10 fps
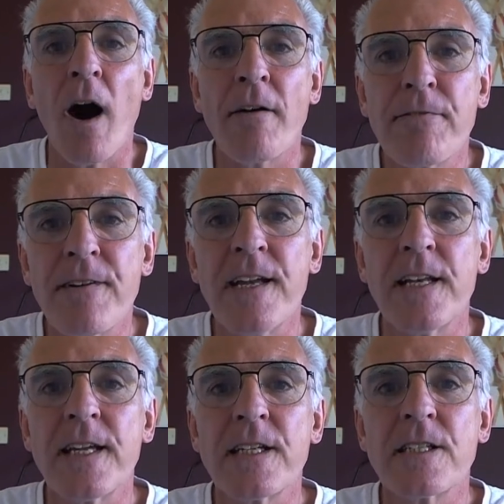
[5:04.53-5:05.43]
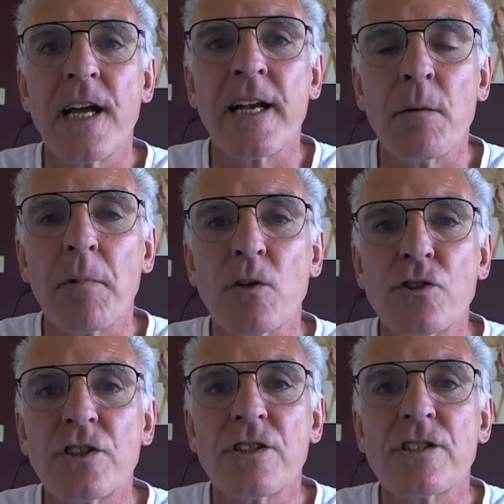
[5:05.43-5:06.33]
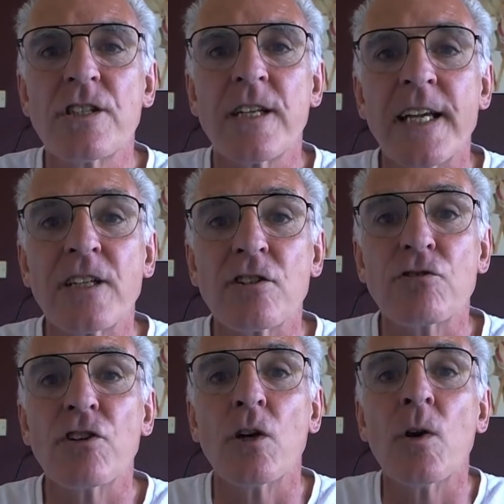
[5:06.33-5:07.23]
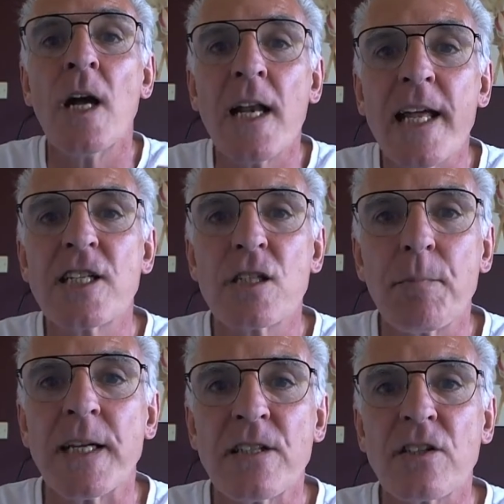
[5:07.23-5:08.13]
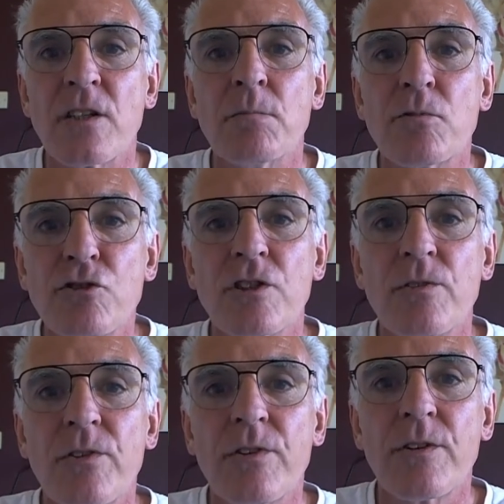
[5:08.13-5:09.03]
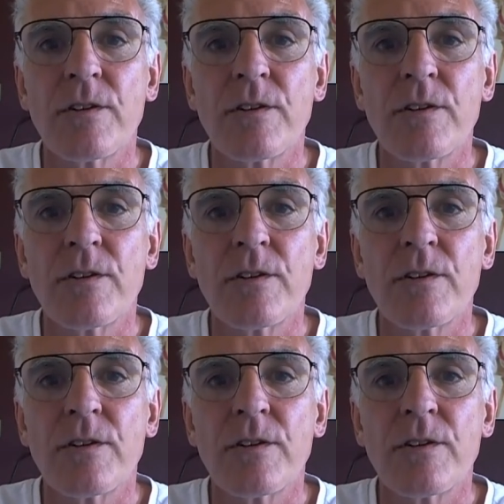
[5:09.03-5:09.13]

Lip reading: our feelings and emotions to take control. Let's speak to them truth.